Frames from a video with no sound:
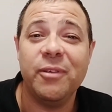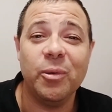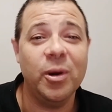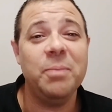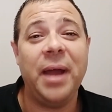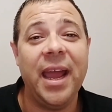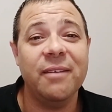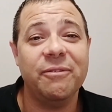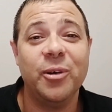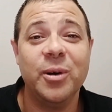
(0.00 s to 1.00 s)
If you want to pay
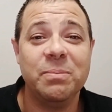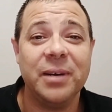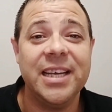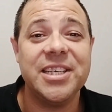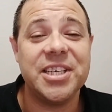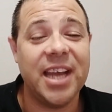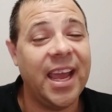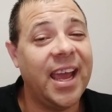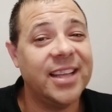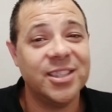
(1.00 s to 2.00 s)
it forward, please
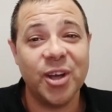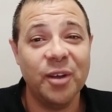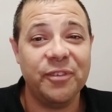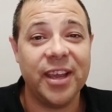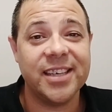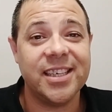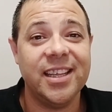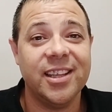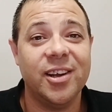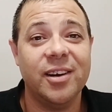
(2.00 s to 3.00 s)
share. And don't forget to
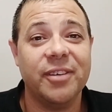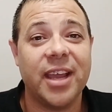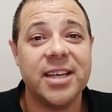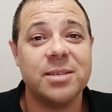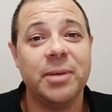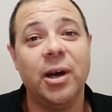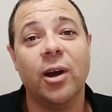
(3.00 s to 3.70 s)
hit the notification bell.